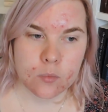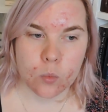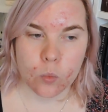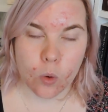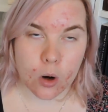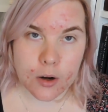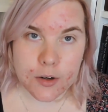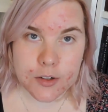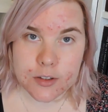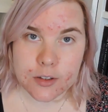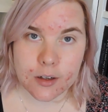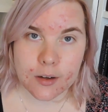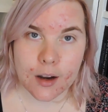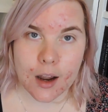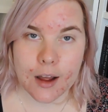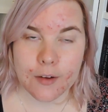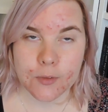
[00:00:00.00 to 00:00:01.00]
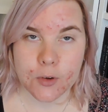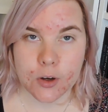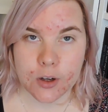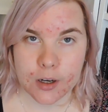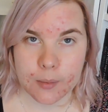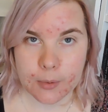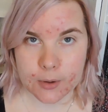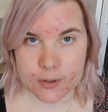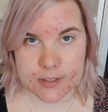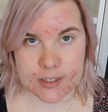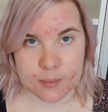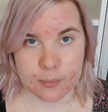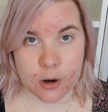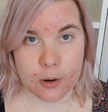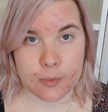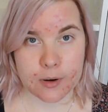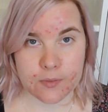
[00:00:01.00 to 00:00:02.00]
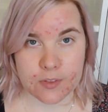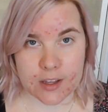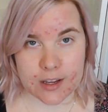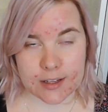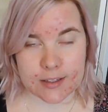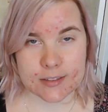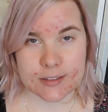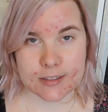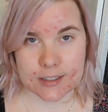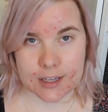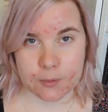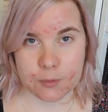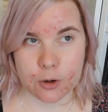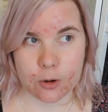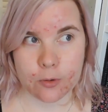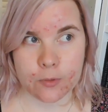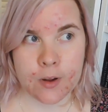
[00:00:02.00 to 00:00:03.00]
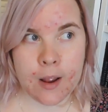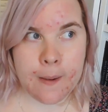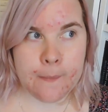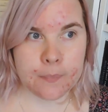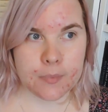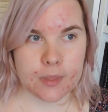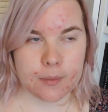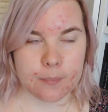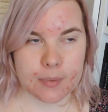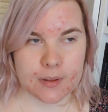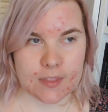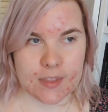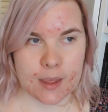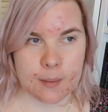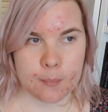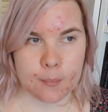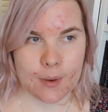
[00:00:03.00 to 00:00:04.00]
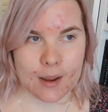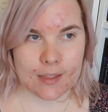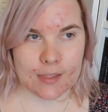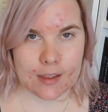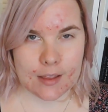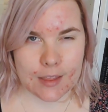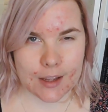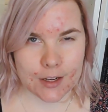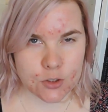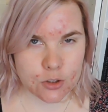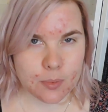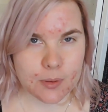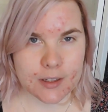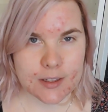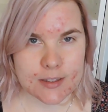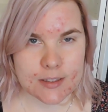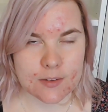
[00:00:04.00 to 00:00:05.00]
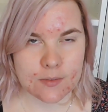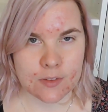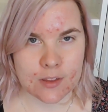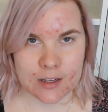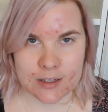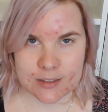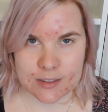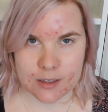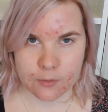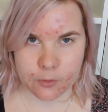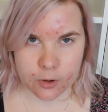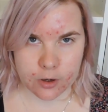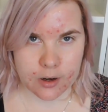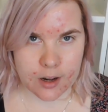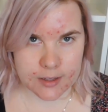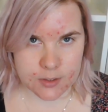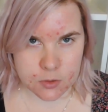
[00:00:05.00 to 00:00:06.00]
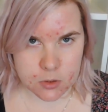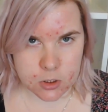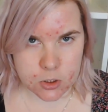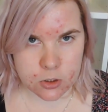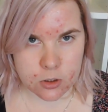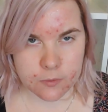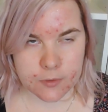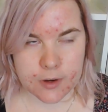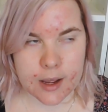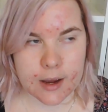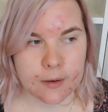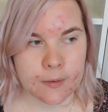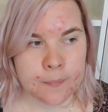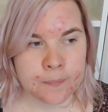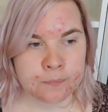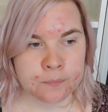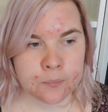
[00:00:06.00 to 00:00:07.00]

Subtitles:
what. I've got a box at the moment of things to get rid of, but they're mainly like duplicates of things that I've got a nicer edition of now.